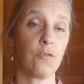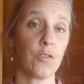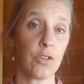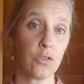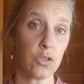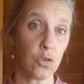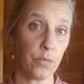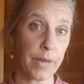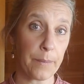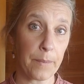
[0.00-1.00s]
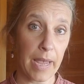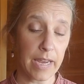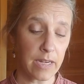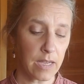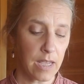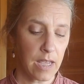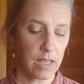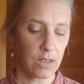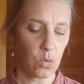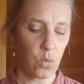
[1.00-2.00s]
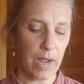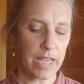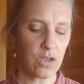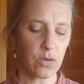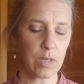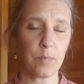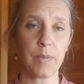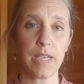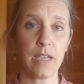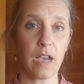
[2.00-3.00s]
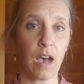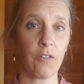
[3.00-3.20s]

For those who remain, the way you can be